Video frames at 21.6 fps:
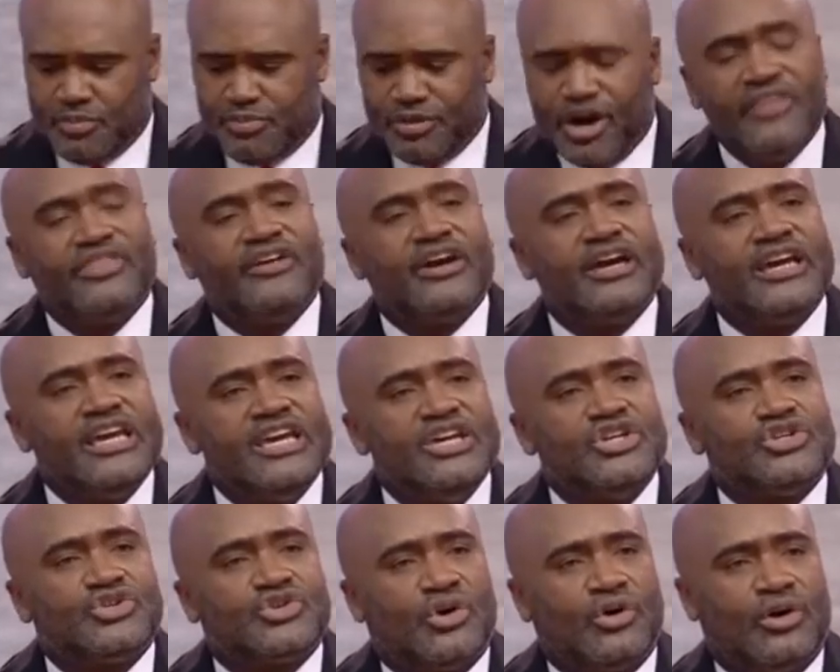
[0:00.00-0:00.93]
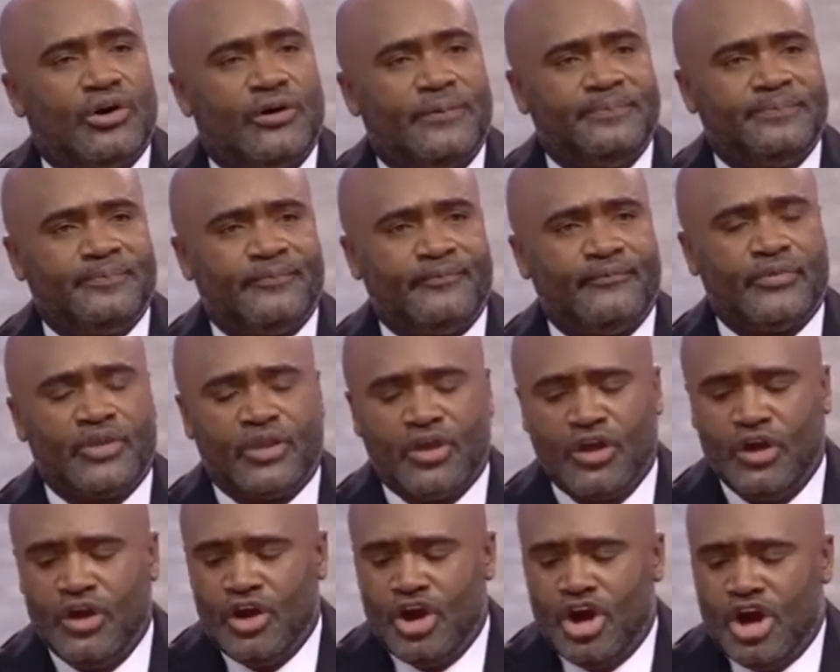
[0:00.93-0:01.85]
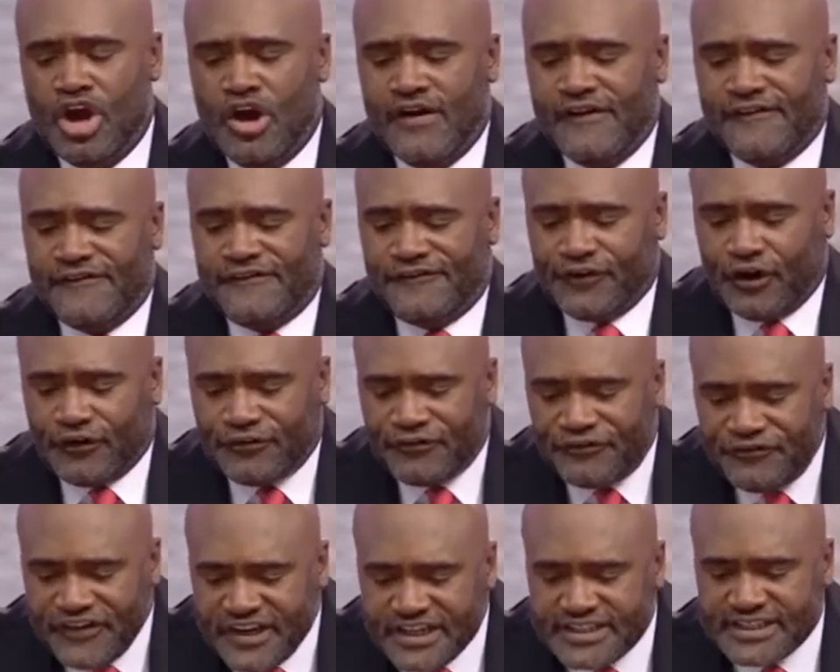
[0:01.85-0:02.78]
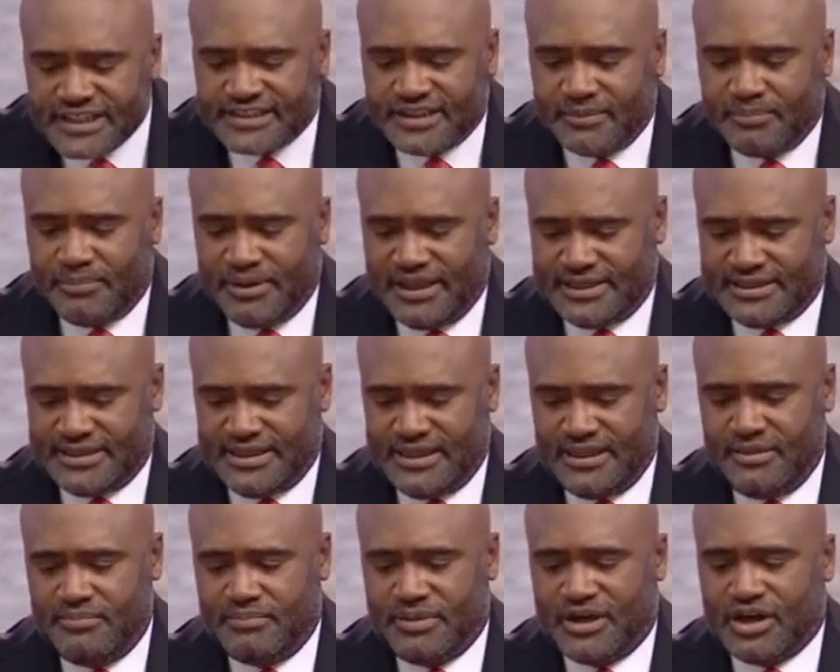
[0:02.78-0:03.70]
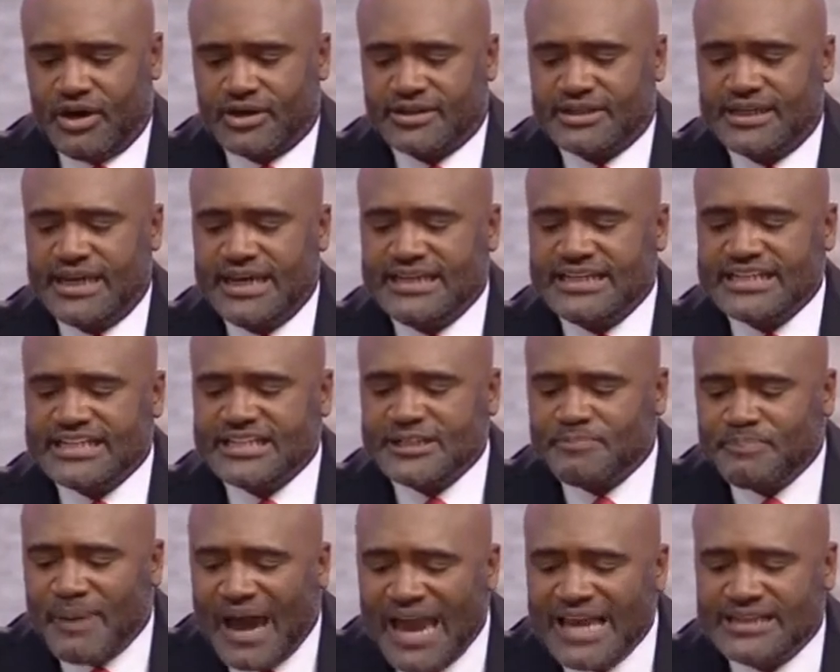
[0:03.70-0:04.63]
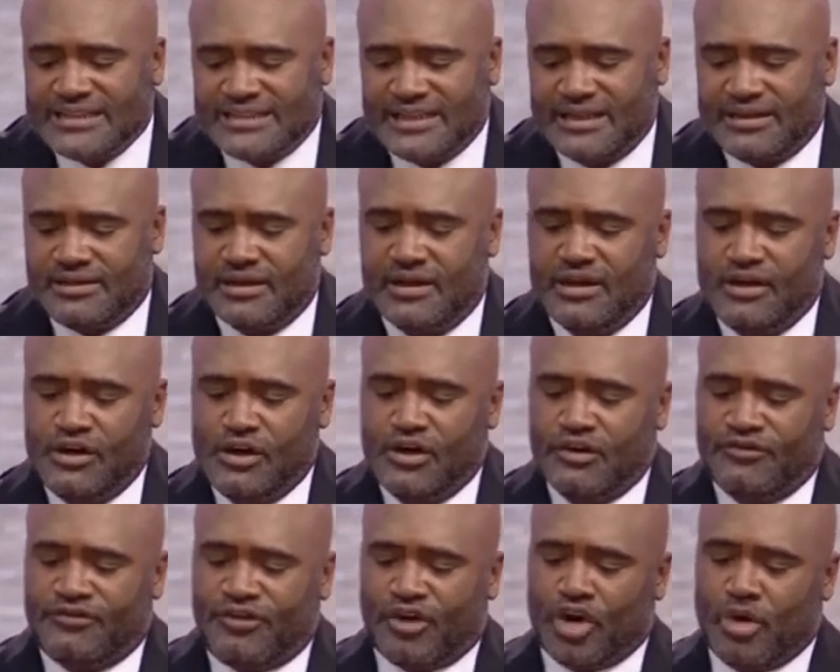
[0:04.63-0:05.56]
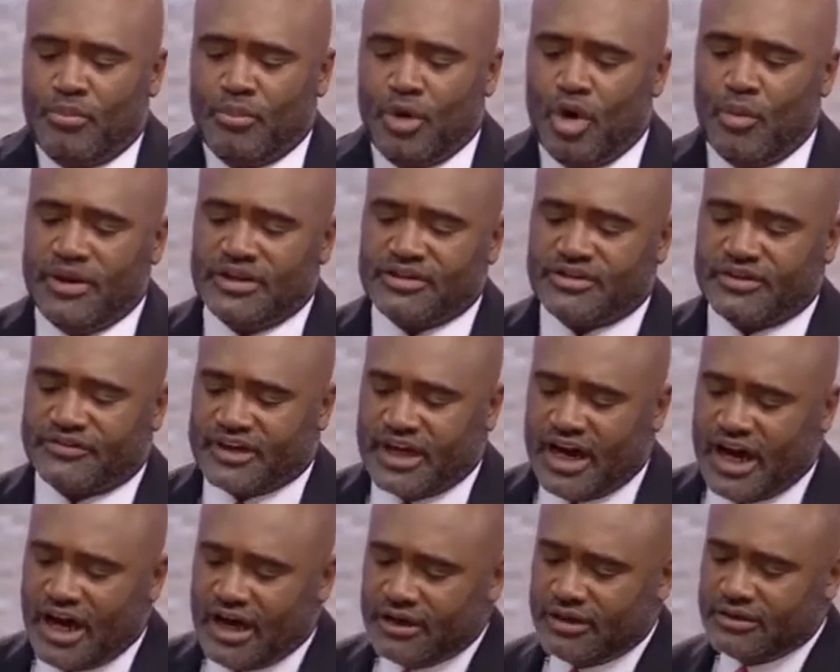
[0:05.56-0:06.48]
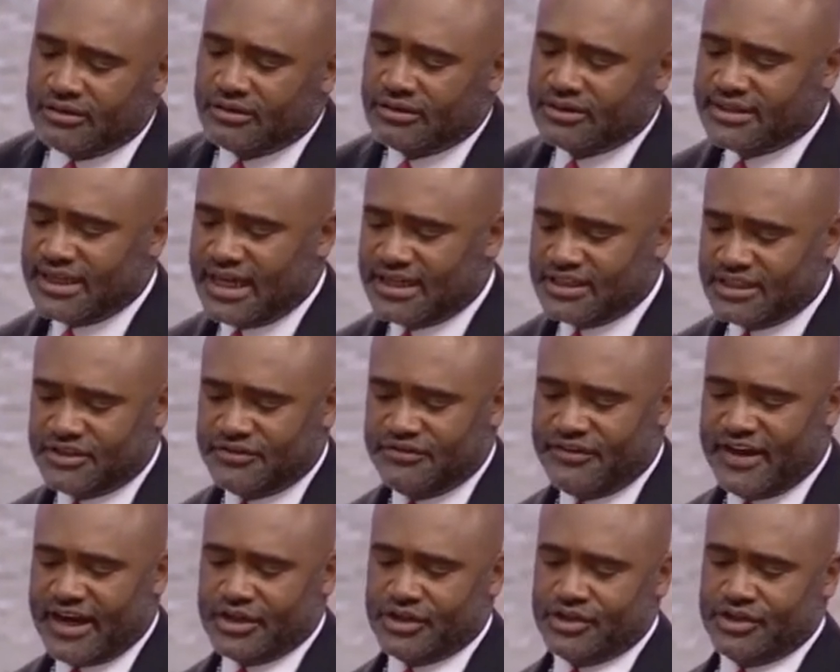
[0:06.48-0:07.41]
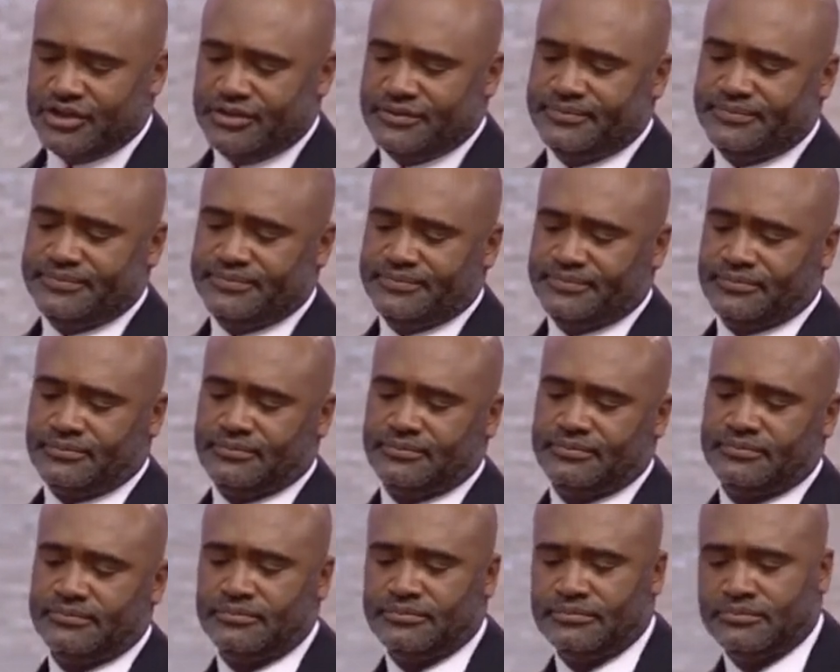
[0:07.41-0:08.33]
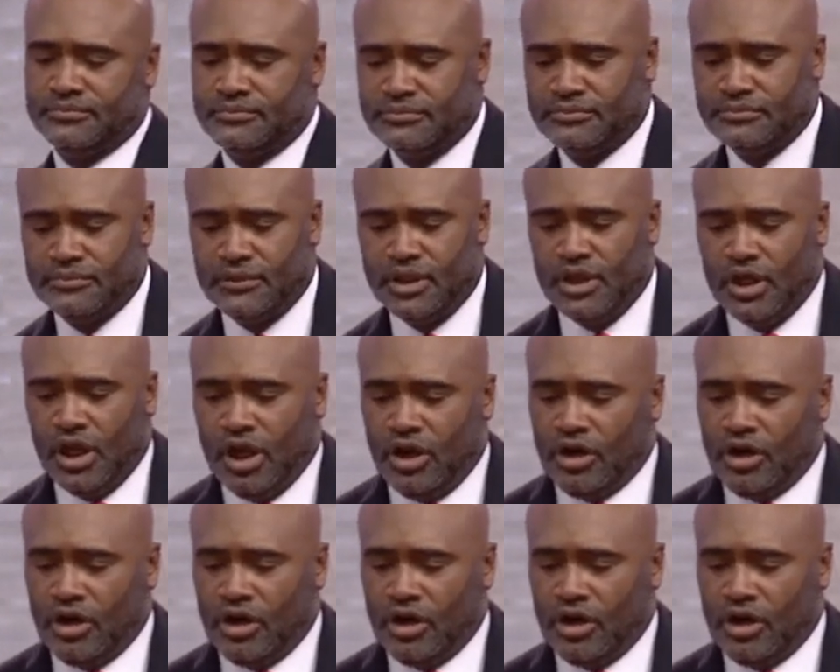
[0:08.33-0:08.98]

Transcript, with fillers: Esau forfeited the blessing because he despised it for a moment of carnal satisfaction. Look at